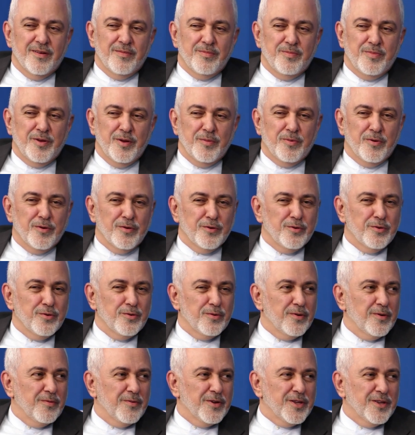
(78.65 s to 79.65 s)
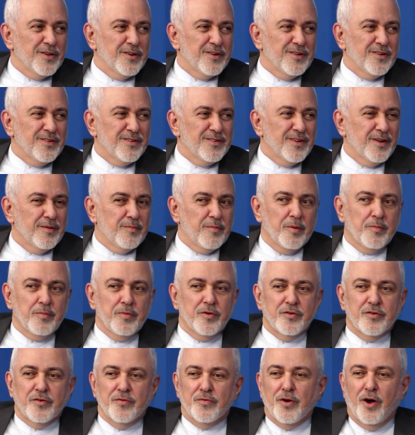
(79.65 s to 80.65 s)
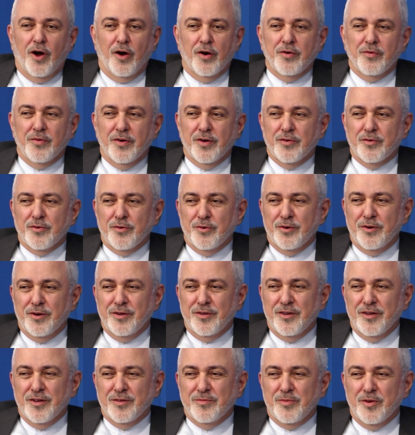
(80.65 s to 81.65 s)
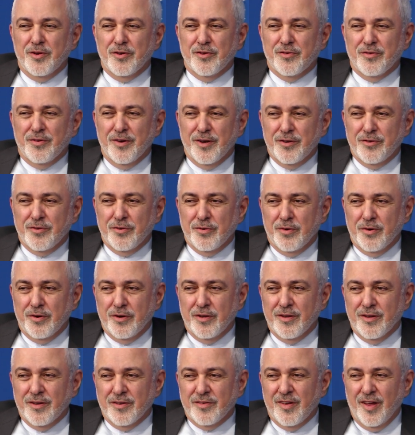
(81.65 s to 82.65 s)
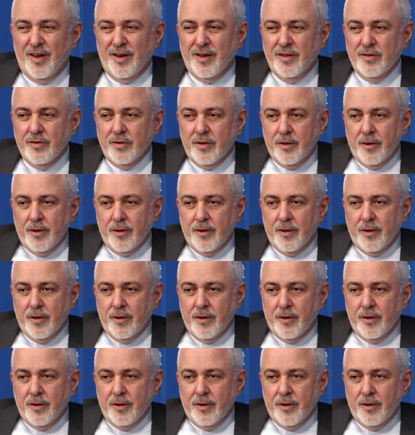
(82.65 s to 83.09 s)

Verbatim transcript: people do, whether they're members of Congress or in the administration or in the Senate.